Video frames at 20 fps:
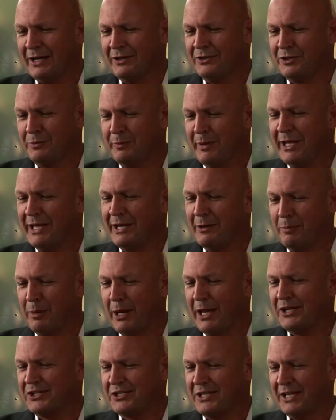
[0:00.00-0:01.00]
to be in a
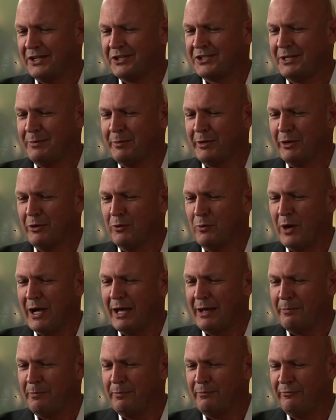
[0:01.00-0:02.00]
place like Sibiu,
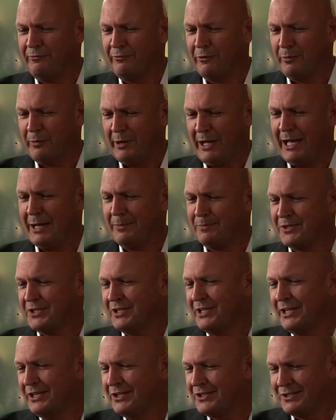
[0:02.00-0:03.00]
where for perhaps
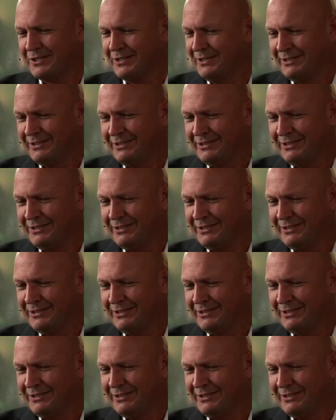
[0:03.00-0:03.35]
these